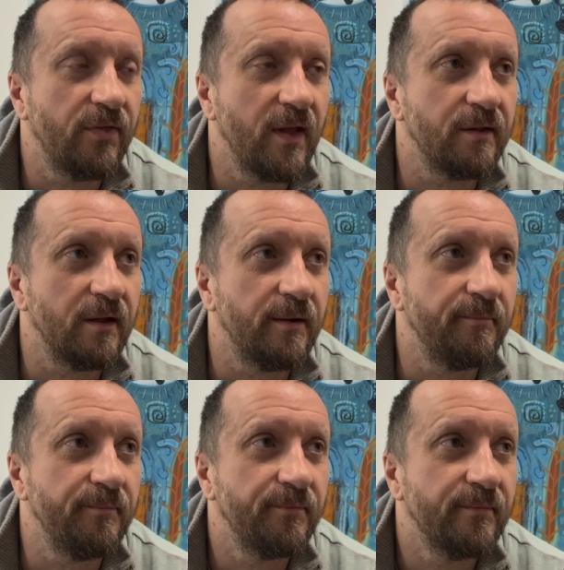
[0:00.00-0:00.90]
There's
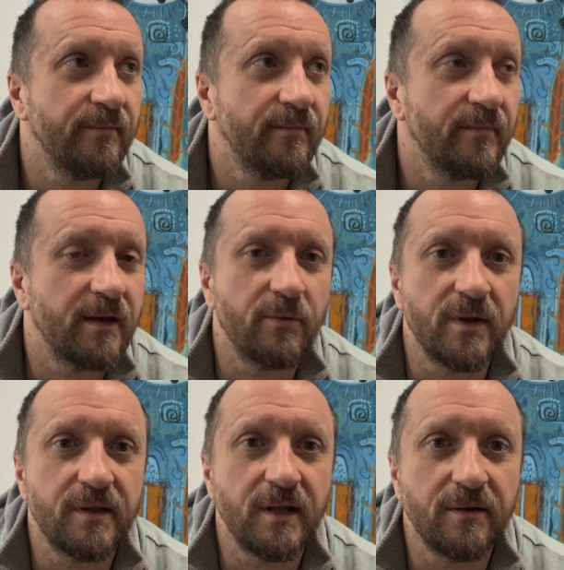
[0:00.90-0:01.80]
I know what
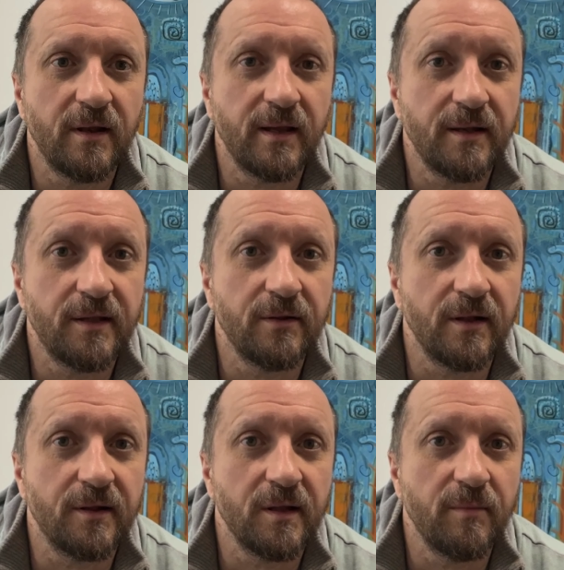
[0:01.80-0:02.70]
it sounds like. It sounds
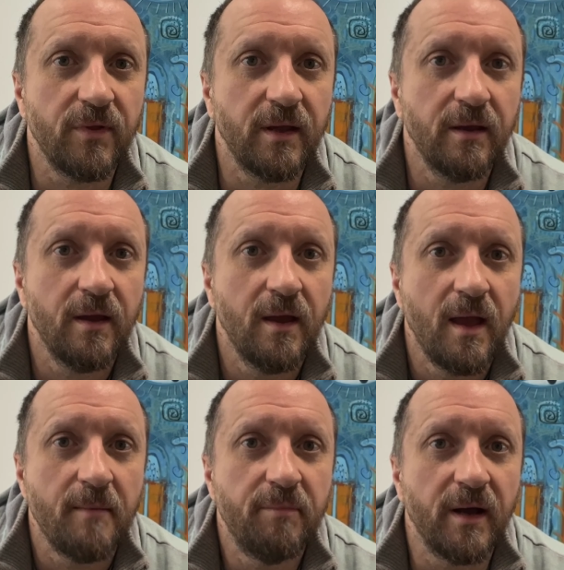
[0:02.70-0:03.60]
like something,
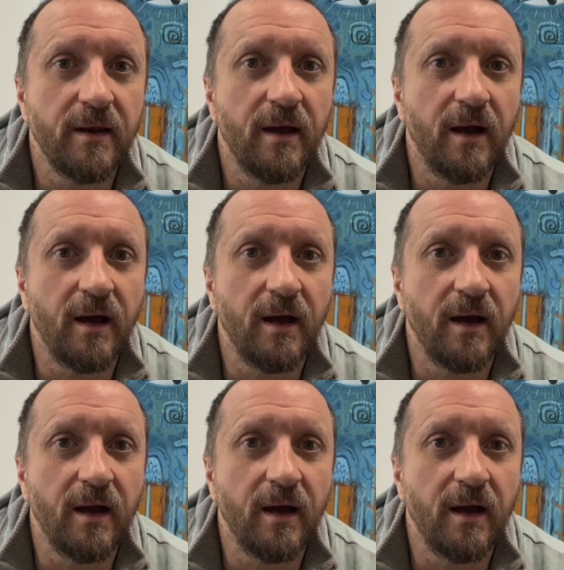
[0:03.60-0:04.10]
but